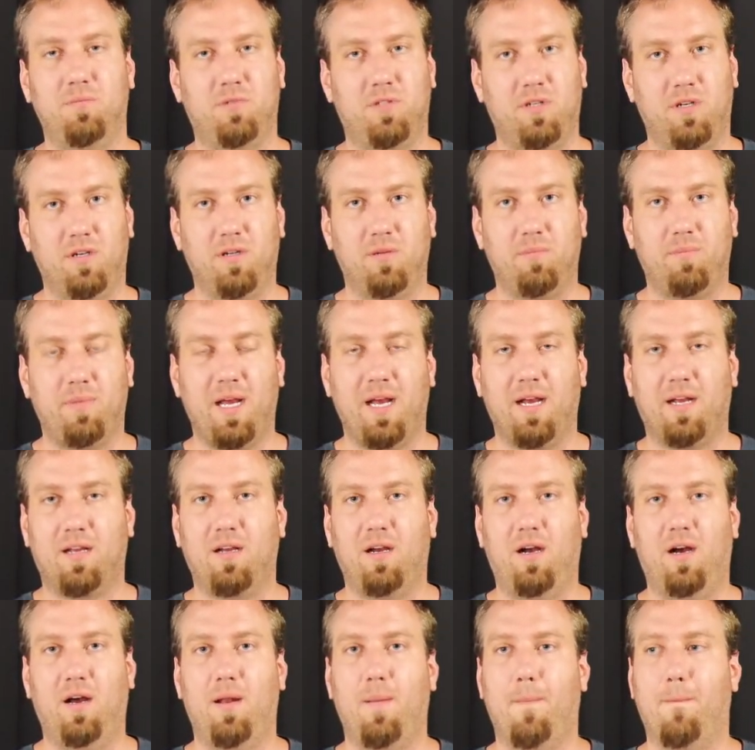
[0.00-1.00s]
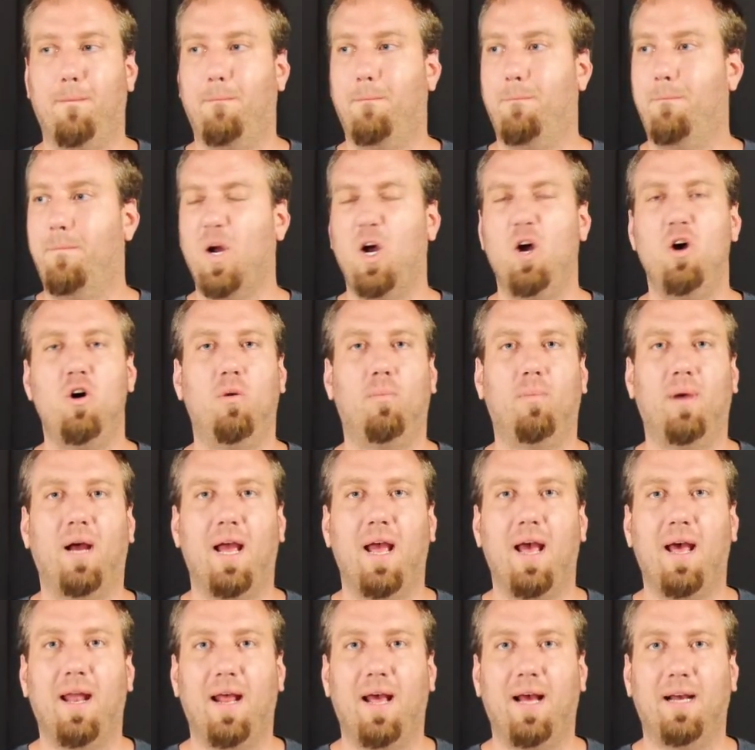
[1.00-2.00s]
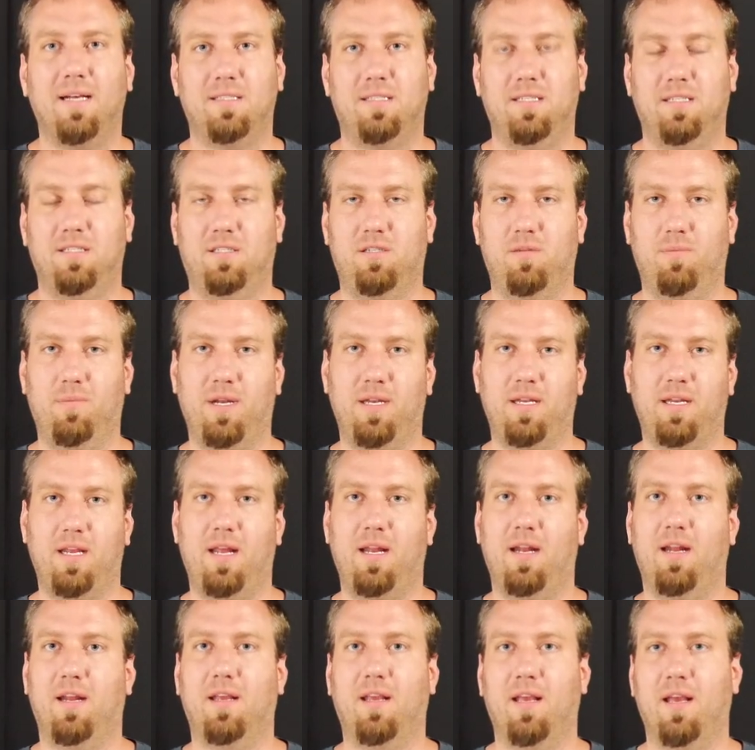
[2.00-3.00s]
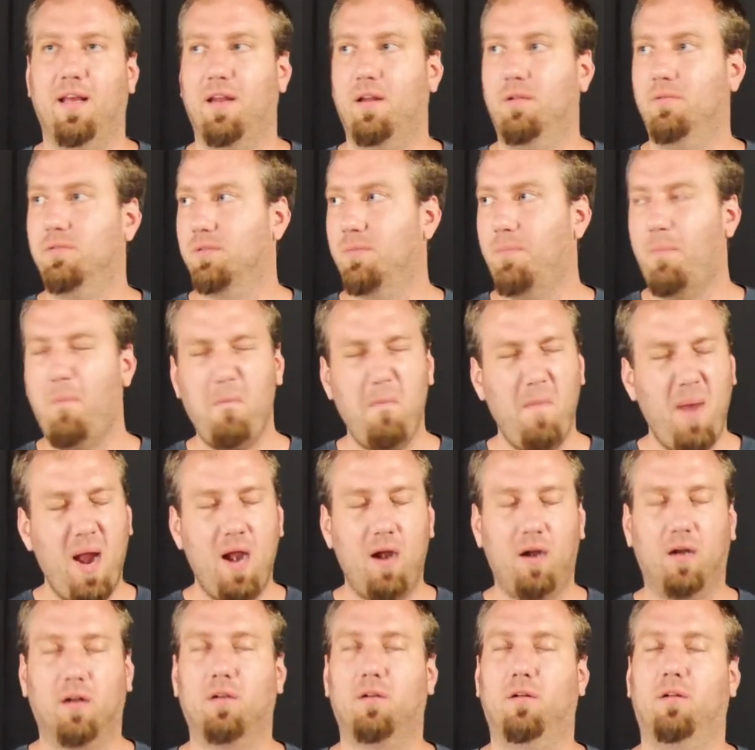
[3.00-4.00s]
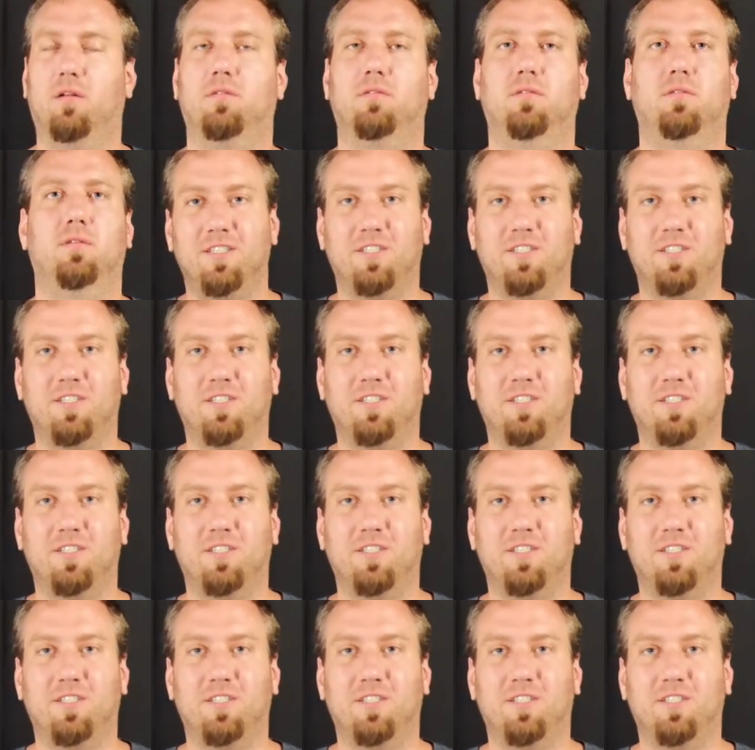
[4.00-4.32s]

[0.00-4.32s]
turned it back on, and boom, I had access to my data again. It was a miracle.